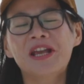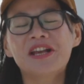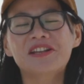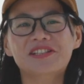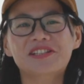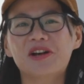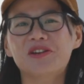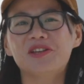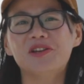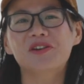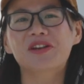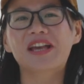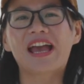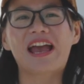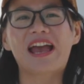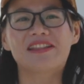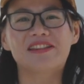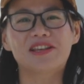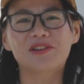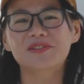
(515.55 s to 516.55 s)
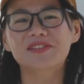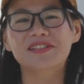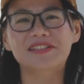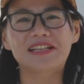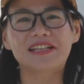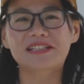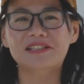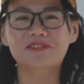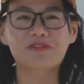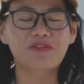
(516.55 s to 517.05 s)
So you can use
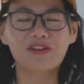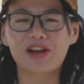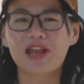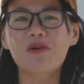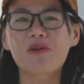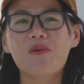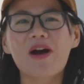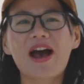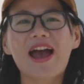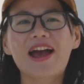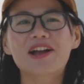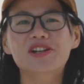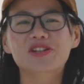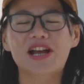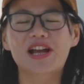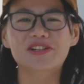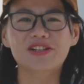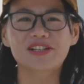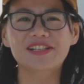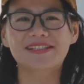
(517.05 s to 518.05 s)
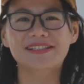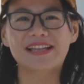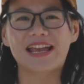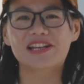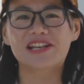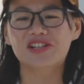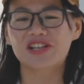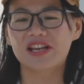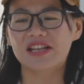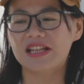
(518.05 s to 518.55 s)
this FreeWire charging
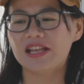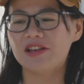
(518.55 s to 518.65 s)
station